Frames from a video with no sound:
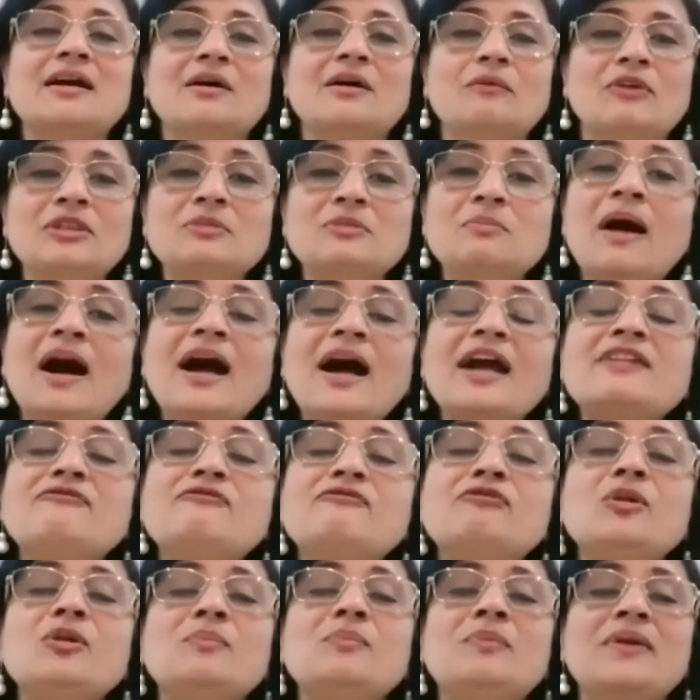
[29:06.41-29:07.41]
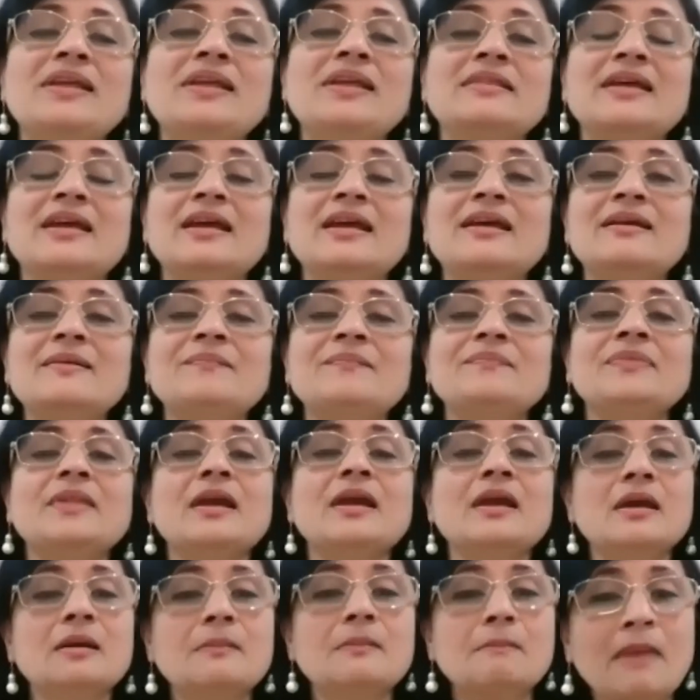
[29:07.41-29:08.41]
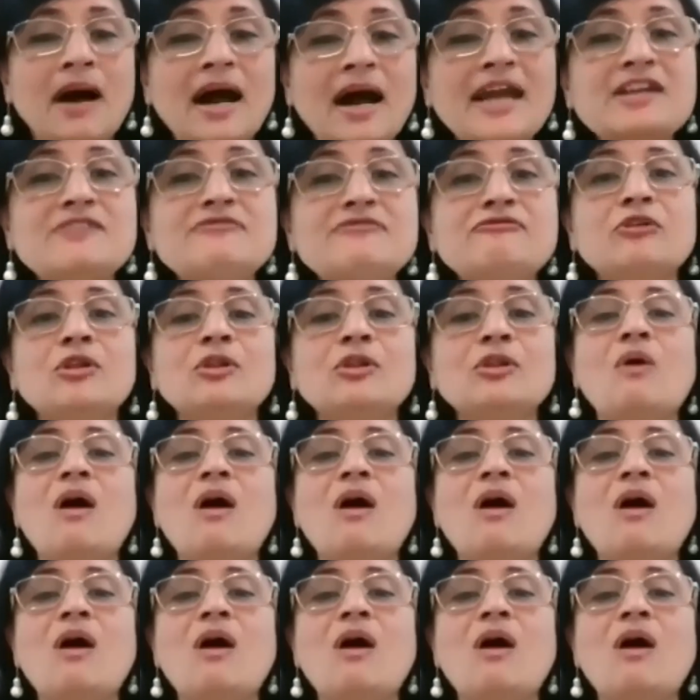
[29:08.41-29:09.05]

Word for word: with mindful breathing, mindful